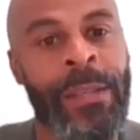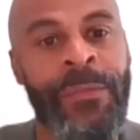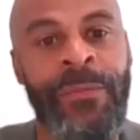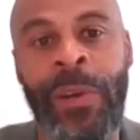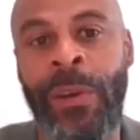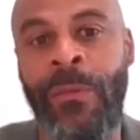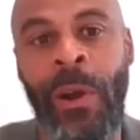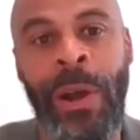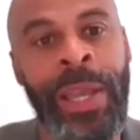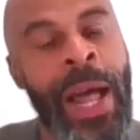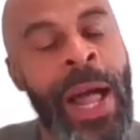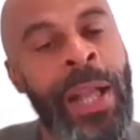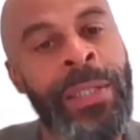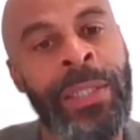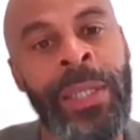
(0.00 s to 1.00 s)
into the field of
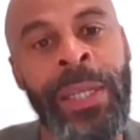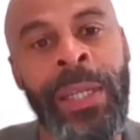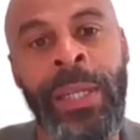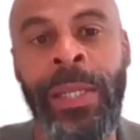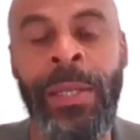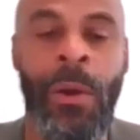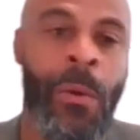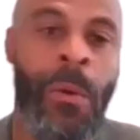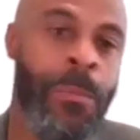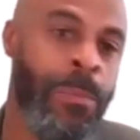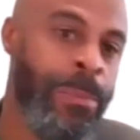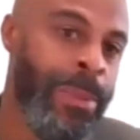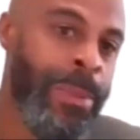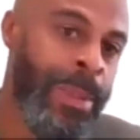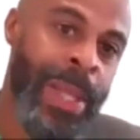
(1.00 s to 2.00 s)
archaeology, you know,
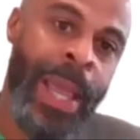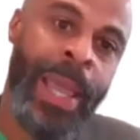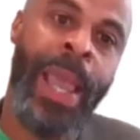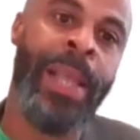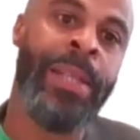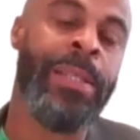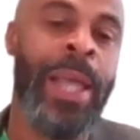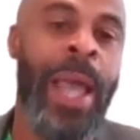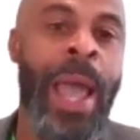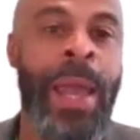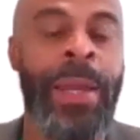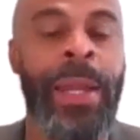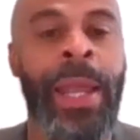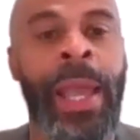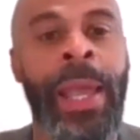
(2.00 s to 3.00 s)
decades of
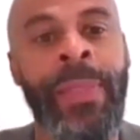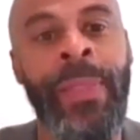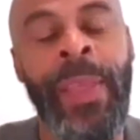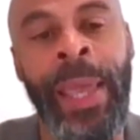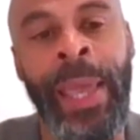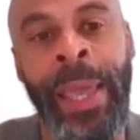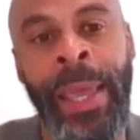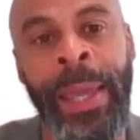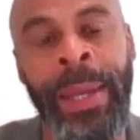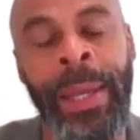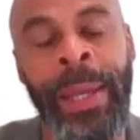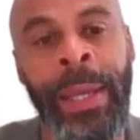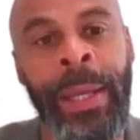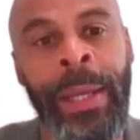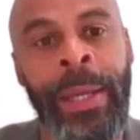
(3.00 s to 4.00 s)
that. And
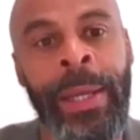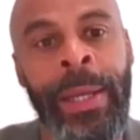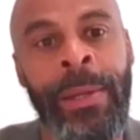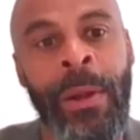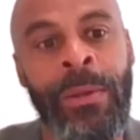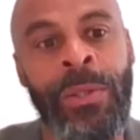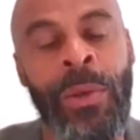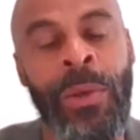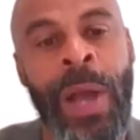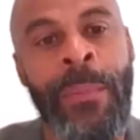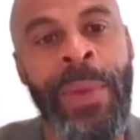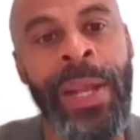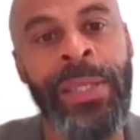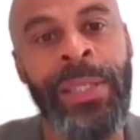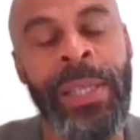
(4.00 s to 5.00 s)
then, you know, so
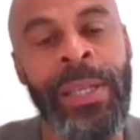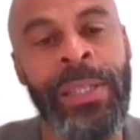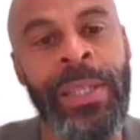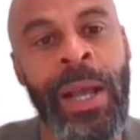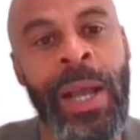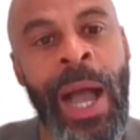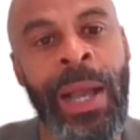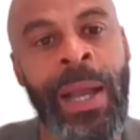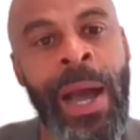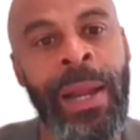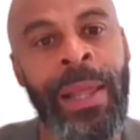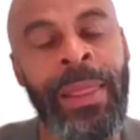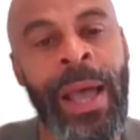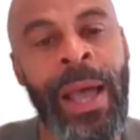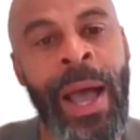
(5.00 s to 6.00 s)
coming into this, I, I kind
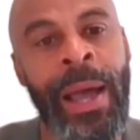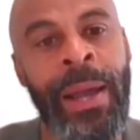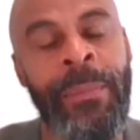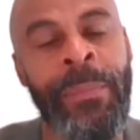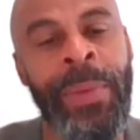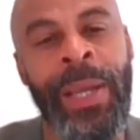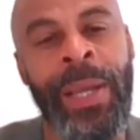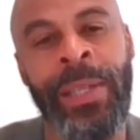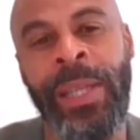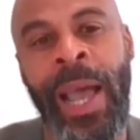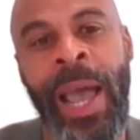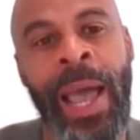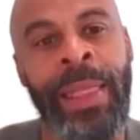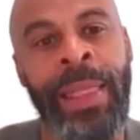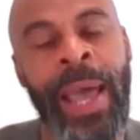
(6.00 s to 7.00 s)
of thought because I
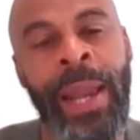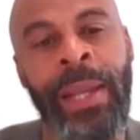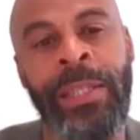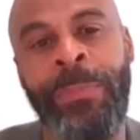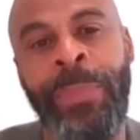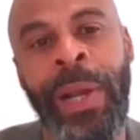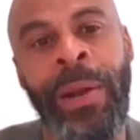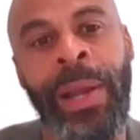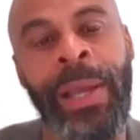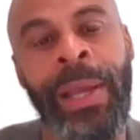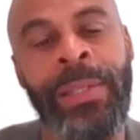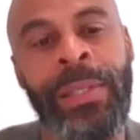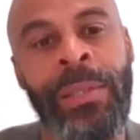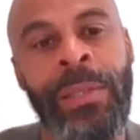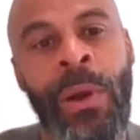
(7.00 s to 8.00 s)
had that
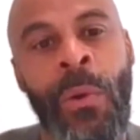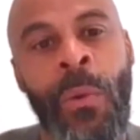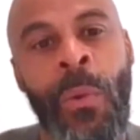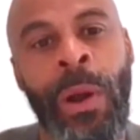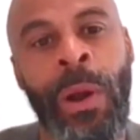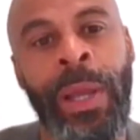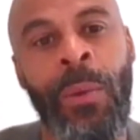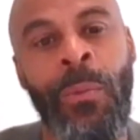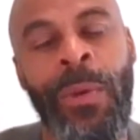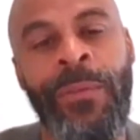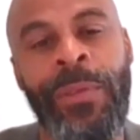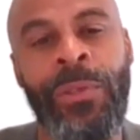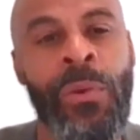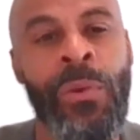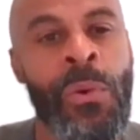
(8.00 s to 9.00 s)
experience, you know, working with
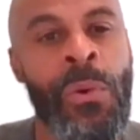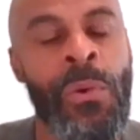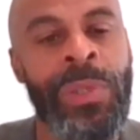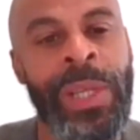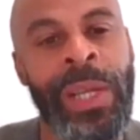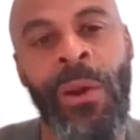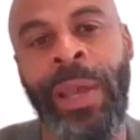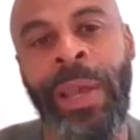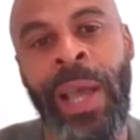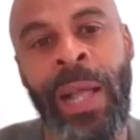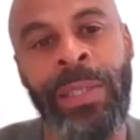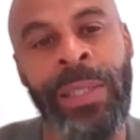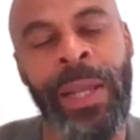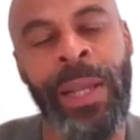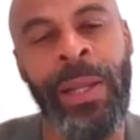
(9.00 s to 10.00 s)
schools and
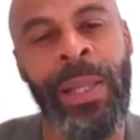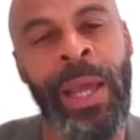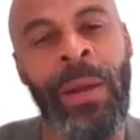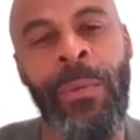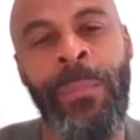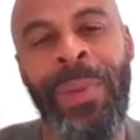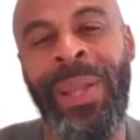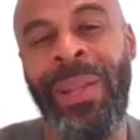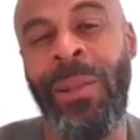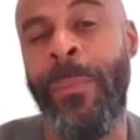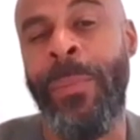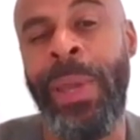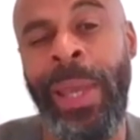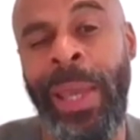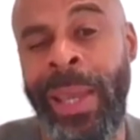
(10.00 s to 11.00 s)
archaeology, that that it would be a little
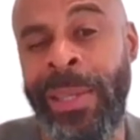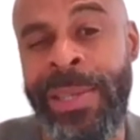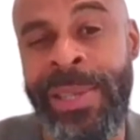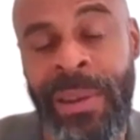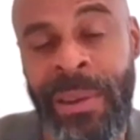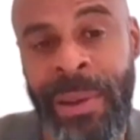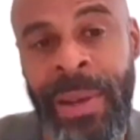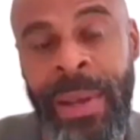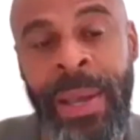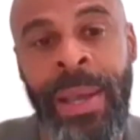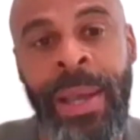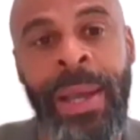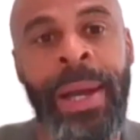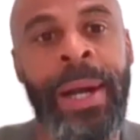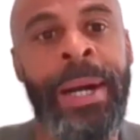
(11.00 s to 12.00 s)
bit easier
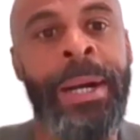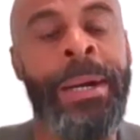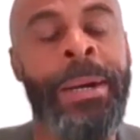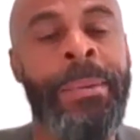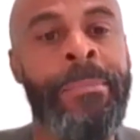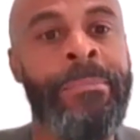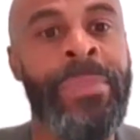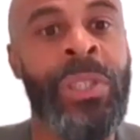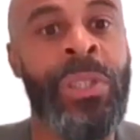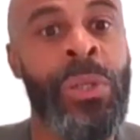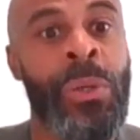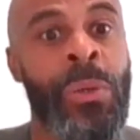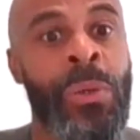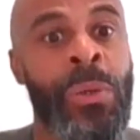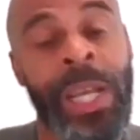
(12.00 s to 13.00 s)
um,
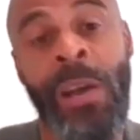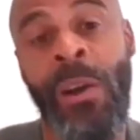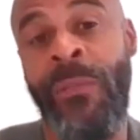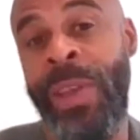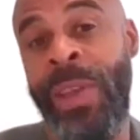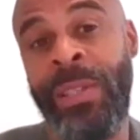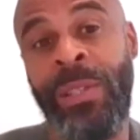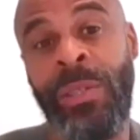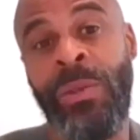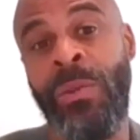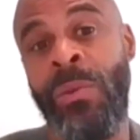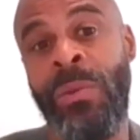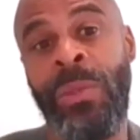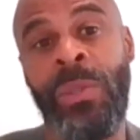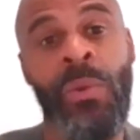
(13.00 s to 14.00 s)
to delve
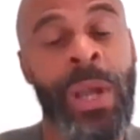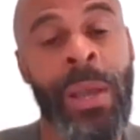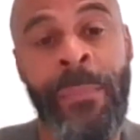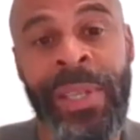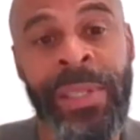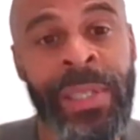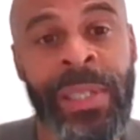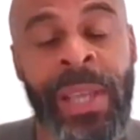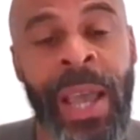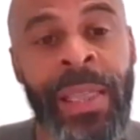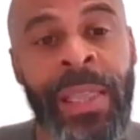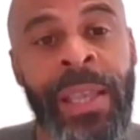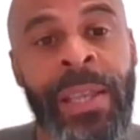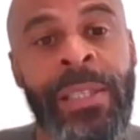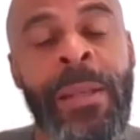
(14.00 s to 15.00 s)
into doing a business like
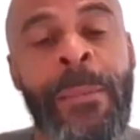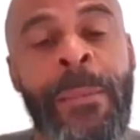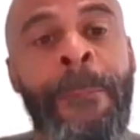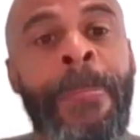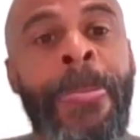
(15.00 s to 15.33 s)
this.